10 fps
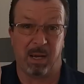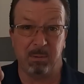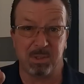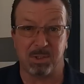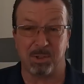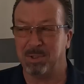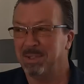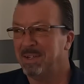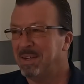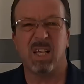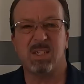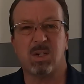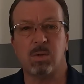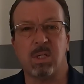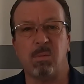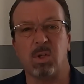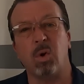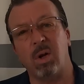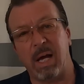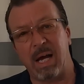that was good. Let's go see what
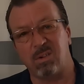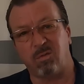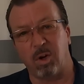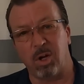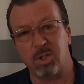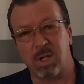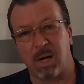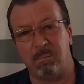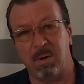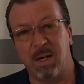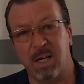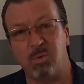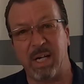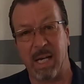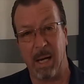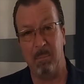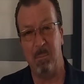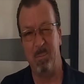Laurel has for lunchtime recap.